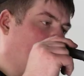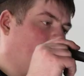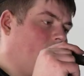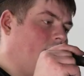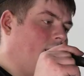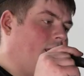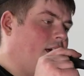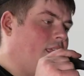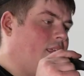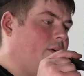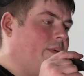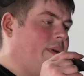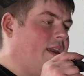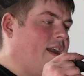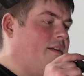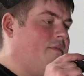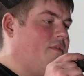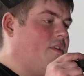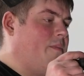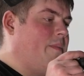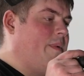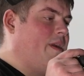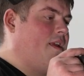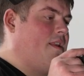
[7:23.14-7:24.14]
Now that we have
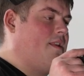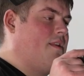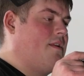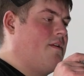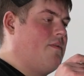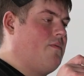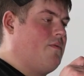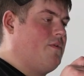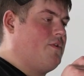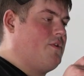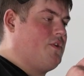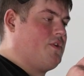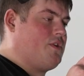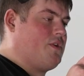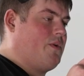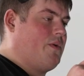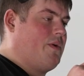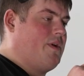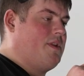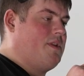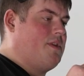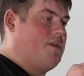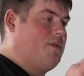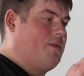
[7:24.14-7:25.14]
them in, we're just
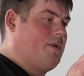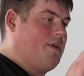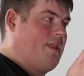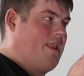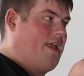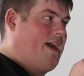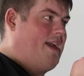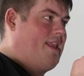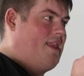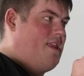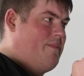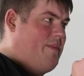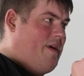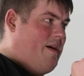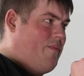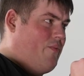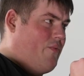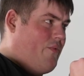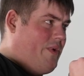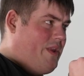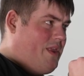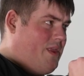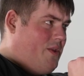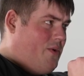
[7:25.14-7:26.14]
going to align them up
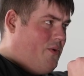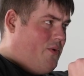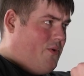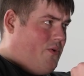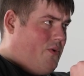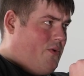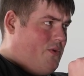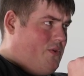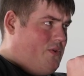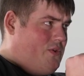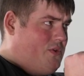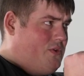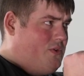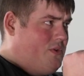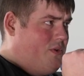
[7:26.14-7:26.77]
with the holes